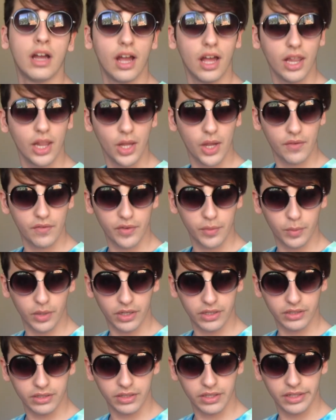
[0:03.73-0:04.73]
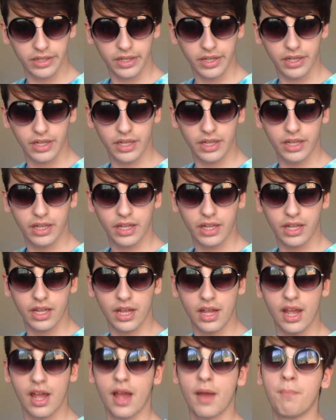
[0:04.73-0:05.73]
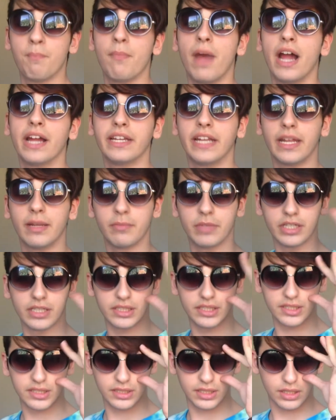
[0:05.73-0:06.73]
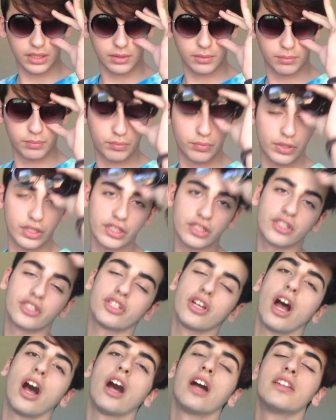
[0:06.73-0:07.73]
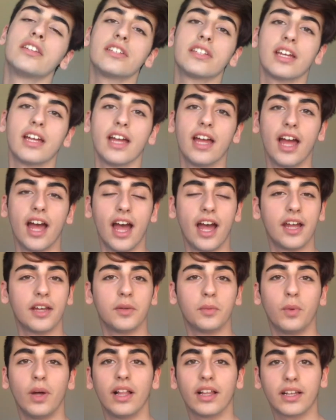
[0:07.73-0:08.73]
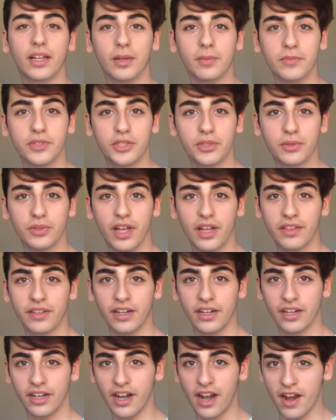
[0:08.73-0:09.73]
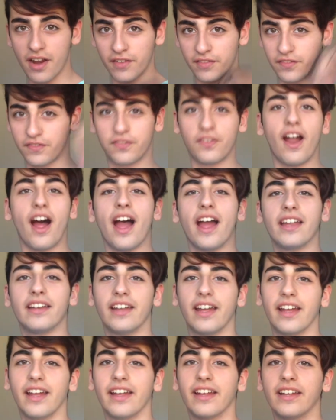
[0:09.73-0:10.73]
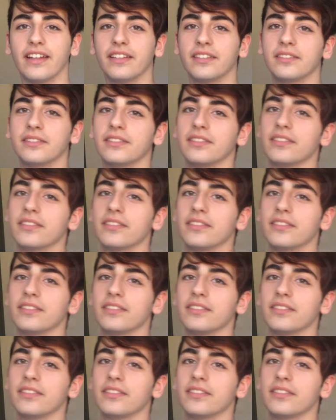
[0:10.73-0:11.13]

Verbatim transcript: Hello everyone, my name is Prince Shant, and welcome to another Friday.